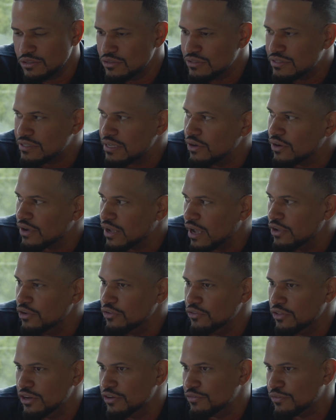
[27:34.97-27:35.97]
you say, okay,
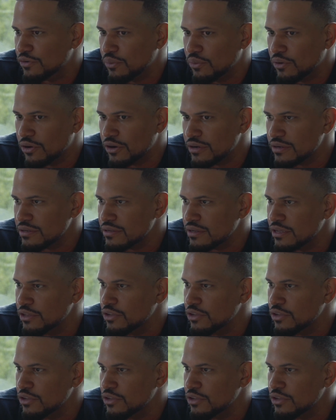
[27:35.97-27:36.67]
you need it for work,